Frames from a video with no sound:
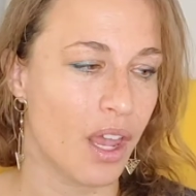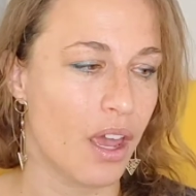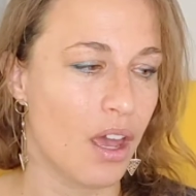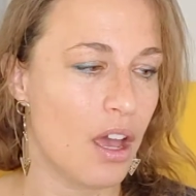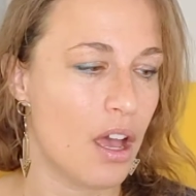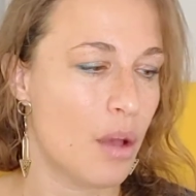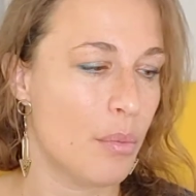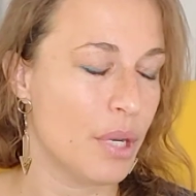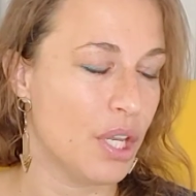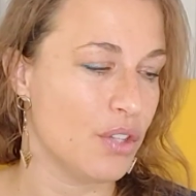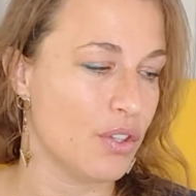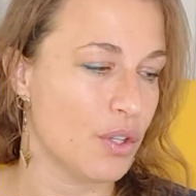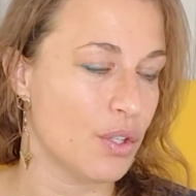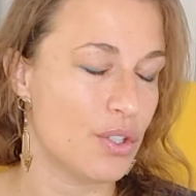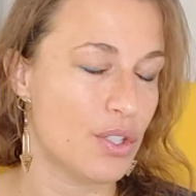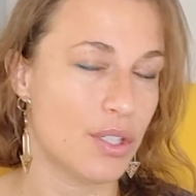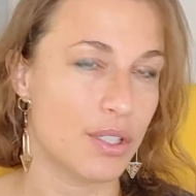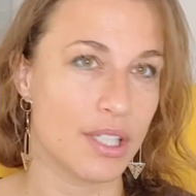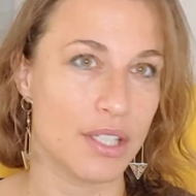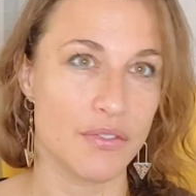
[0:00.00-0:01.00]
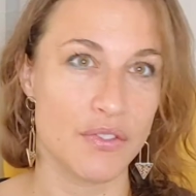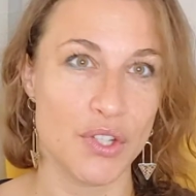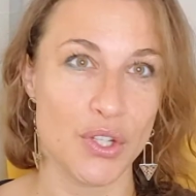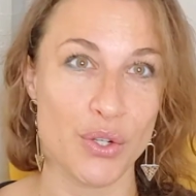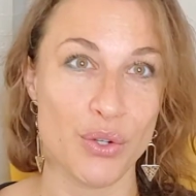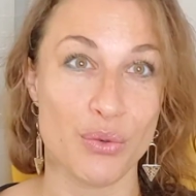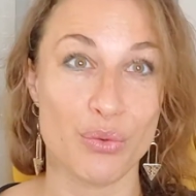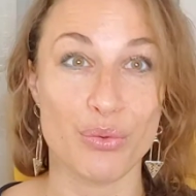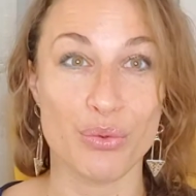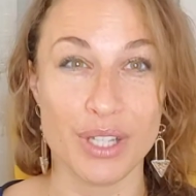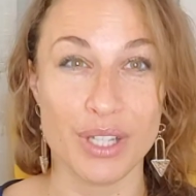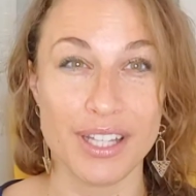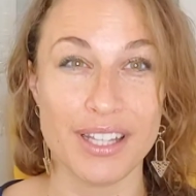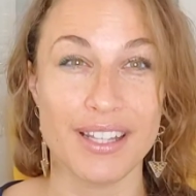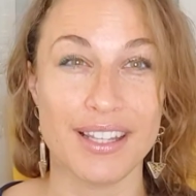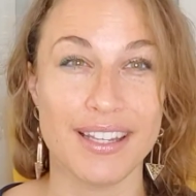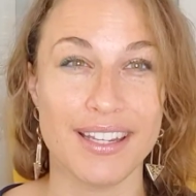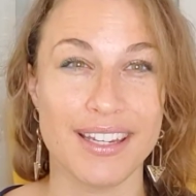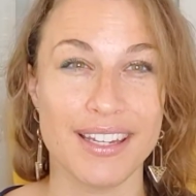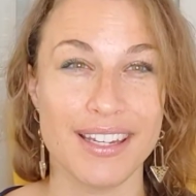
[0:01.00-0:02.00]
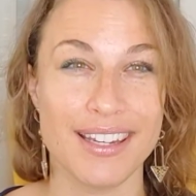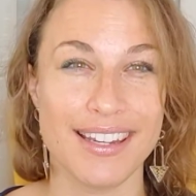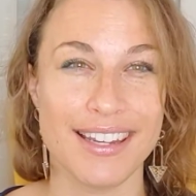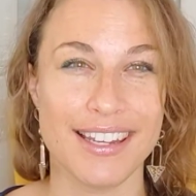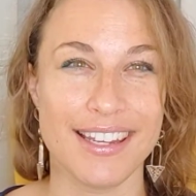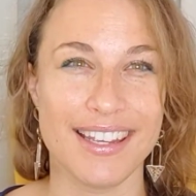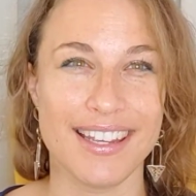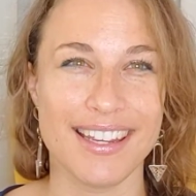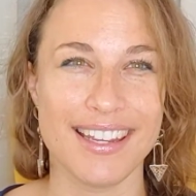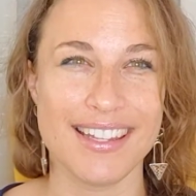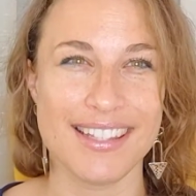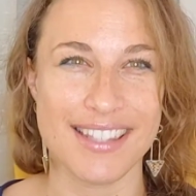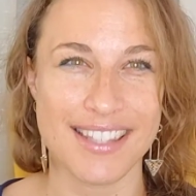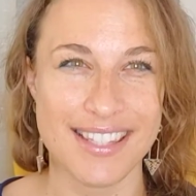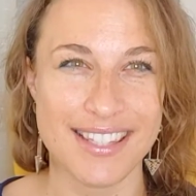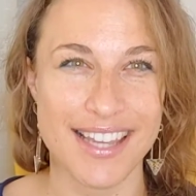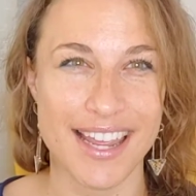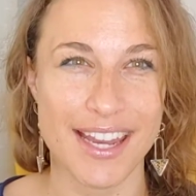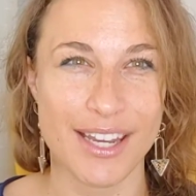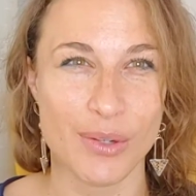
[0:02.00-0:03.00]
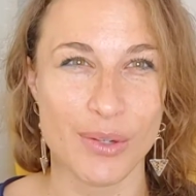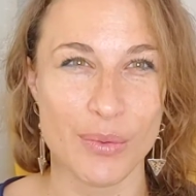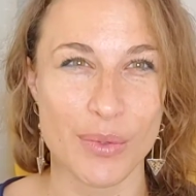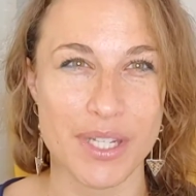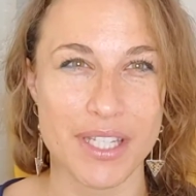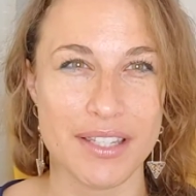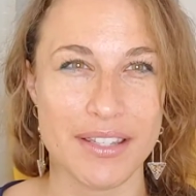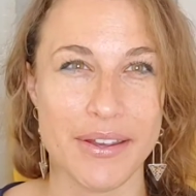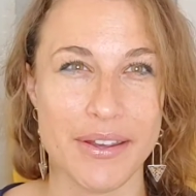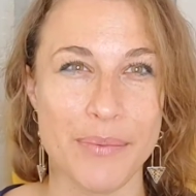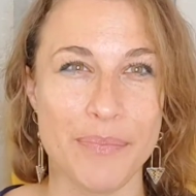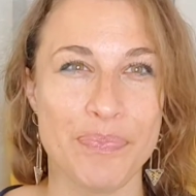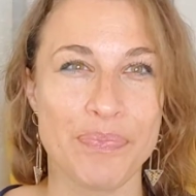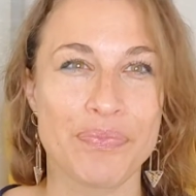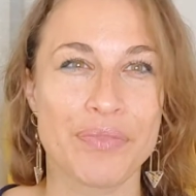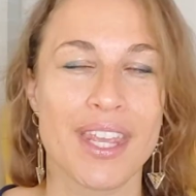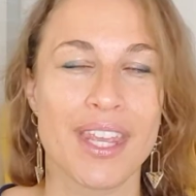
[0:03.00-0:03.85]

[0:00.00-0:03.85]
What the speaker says: But it also gives you really insane wisdom.